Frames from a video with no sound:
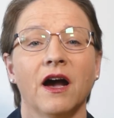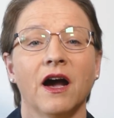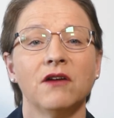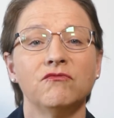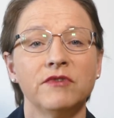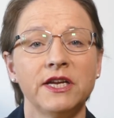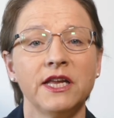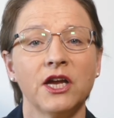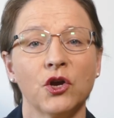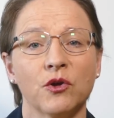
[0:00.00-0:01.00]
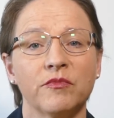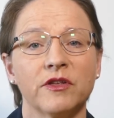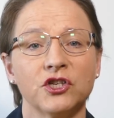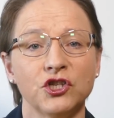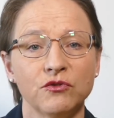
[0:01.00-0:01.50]
I really hope
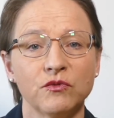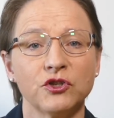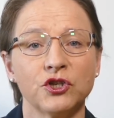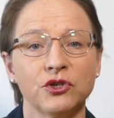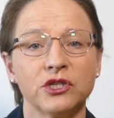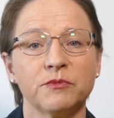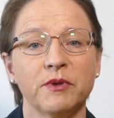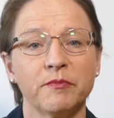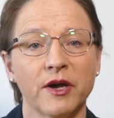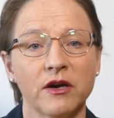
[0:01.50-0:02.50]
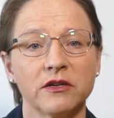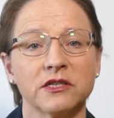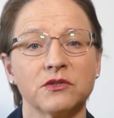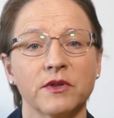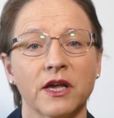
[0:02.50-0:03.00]
that you will choose to be
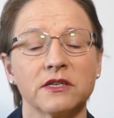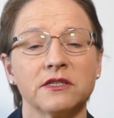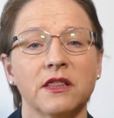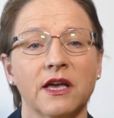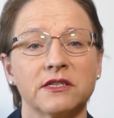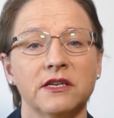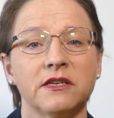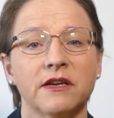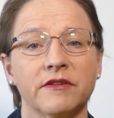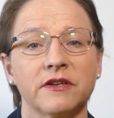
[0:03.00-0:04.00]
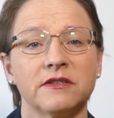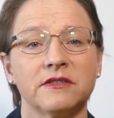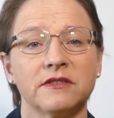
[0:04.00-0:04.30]
partners with us in that endeavour,